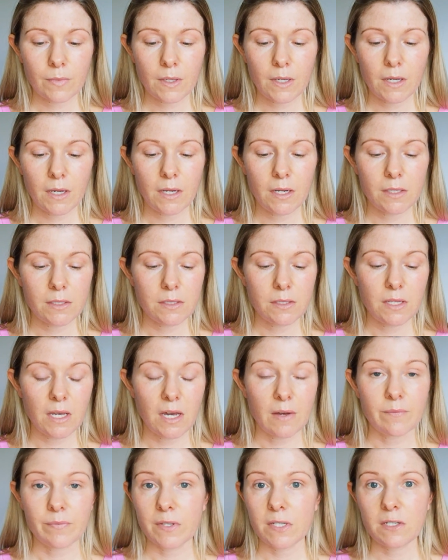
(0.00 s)
And
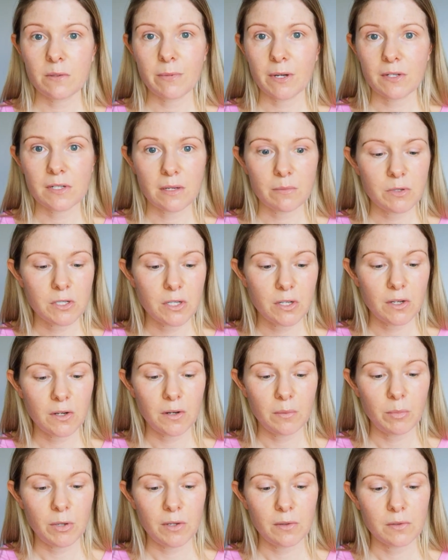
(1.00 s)
yeah, this smells
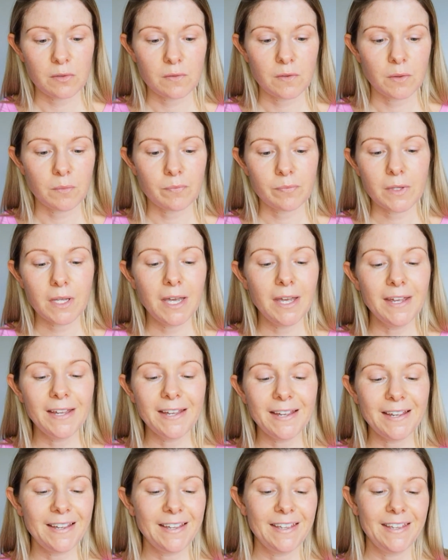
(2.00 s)
absolutely beautiful.
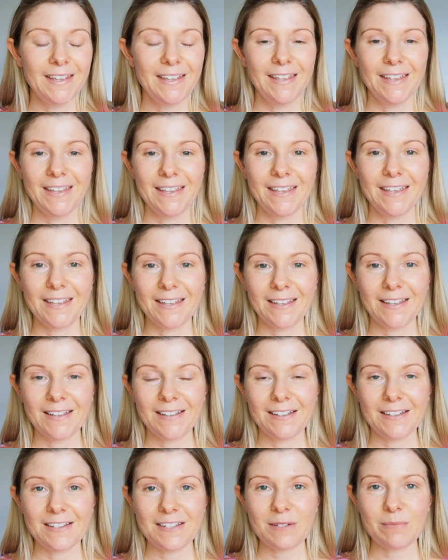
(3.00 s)

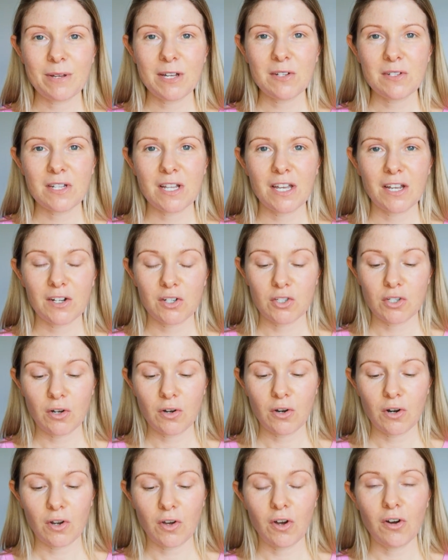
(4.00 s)
It smells like a
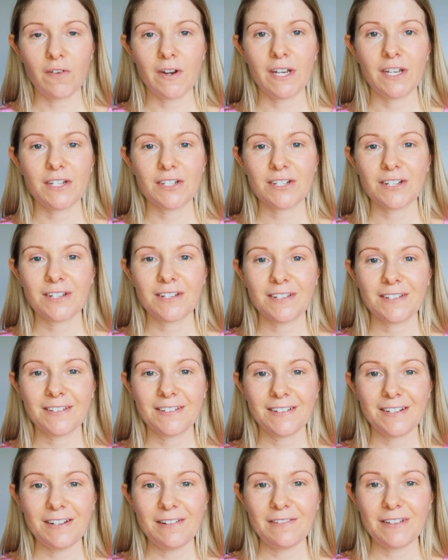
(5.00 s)
chocolate orange.
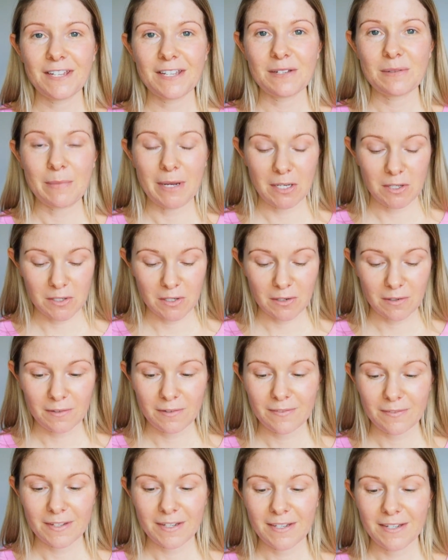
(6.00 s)
I don't think it's meant to,
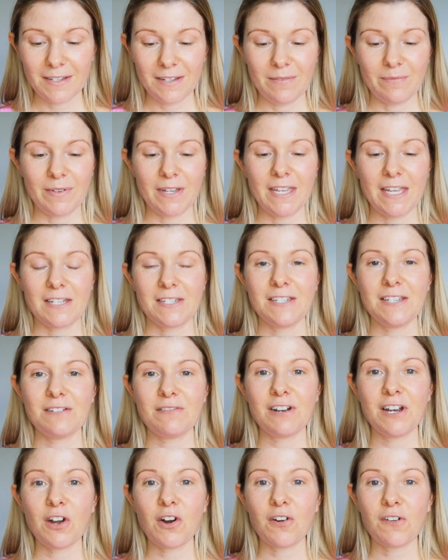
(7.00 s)
but yes, it's
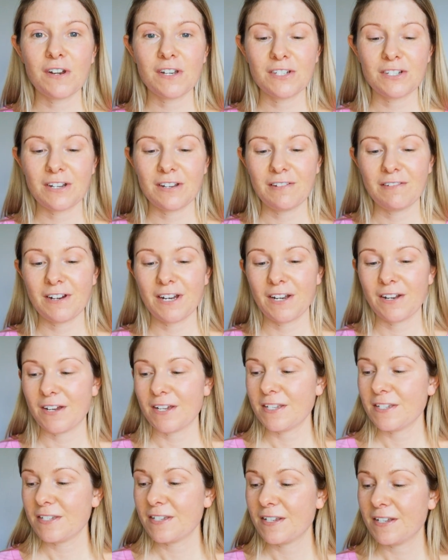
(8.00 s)
very orangey, very
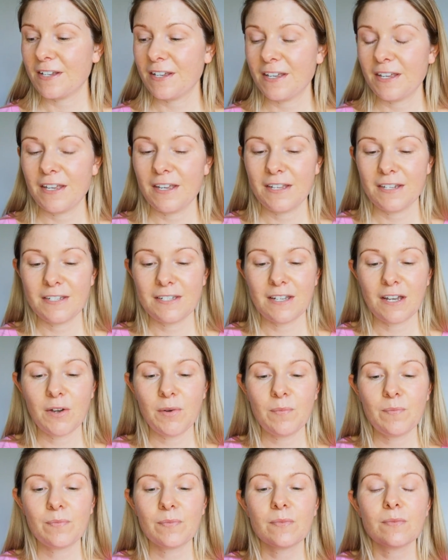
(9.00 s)
nice. So